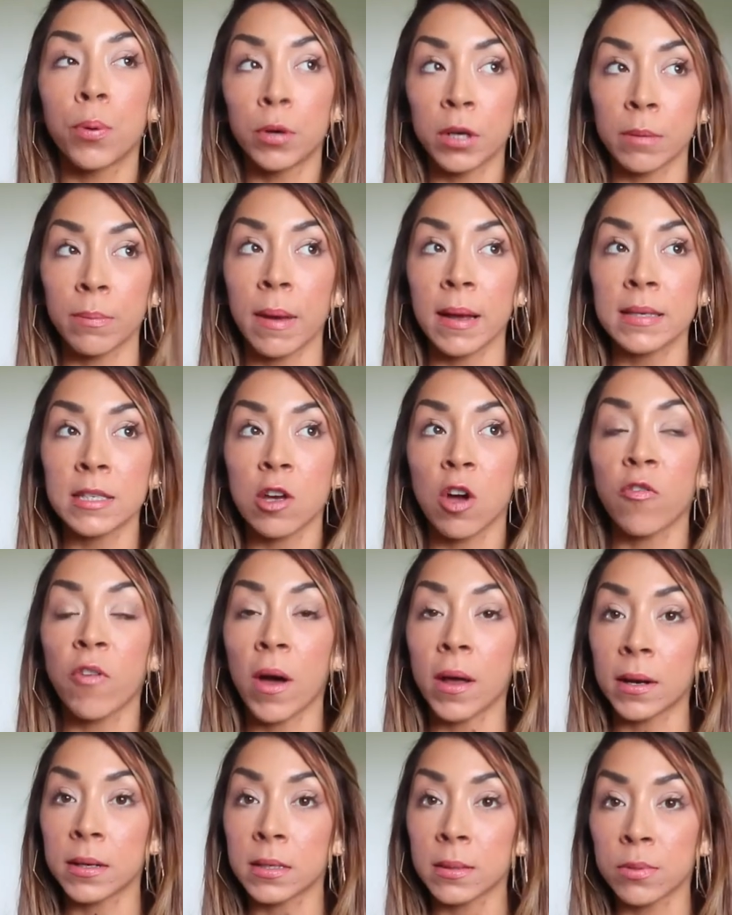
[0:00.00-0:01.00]
putting myself
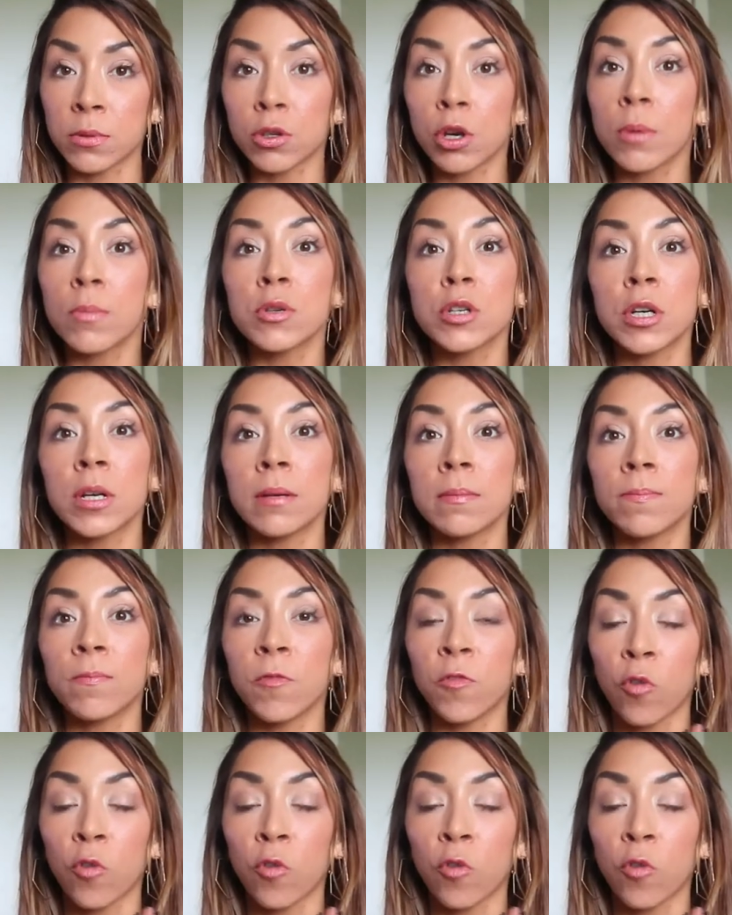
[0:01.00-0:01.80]
on a subscription